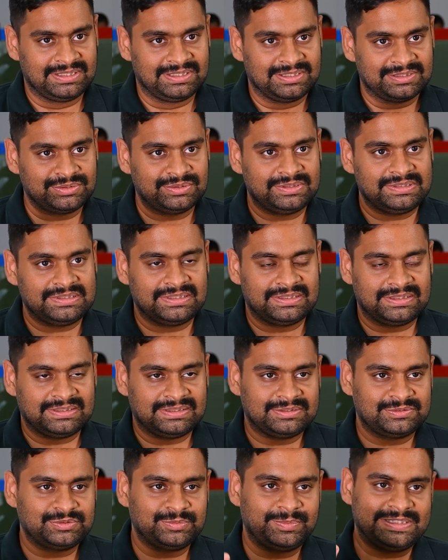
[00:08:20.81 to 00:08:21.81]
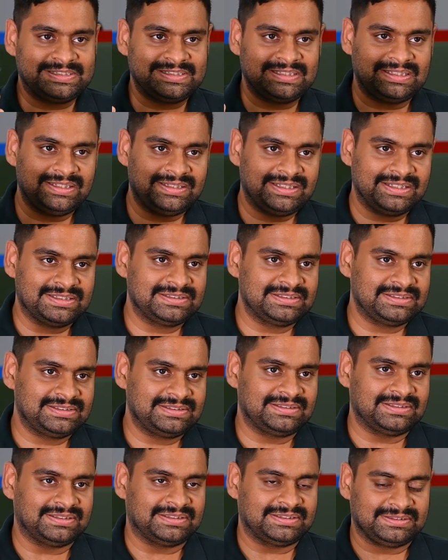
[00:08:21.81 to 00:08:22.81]
So basically they are
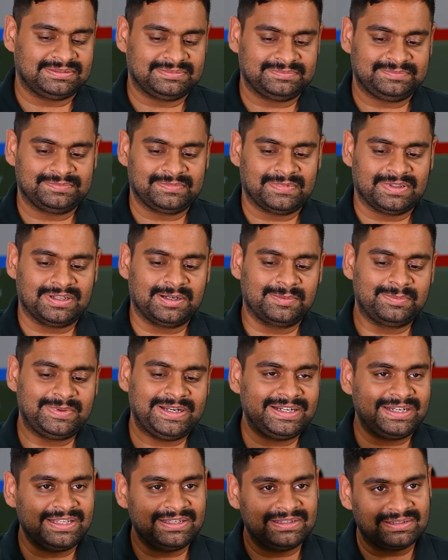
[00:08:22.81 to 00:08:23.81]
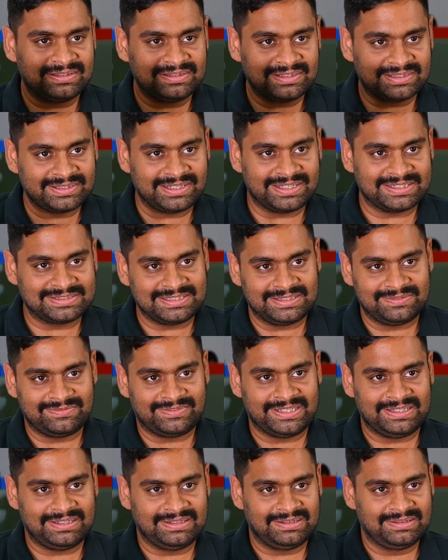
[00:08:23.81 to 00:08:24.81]
just updating another Excel file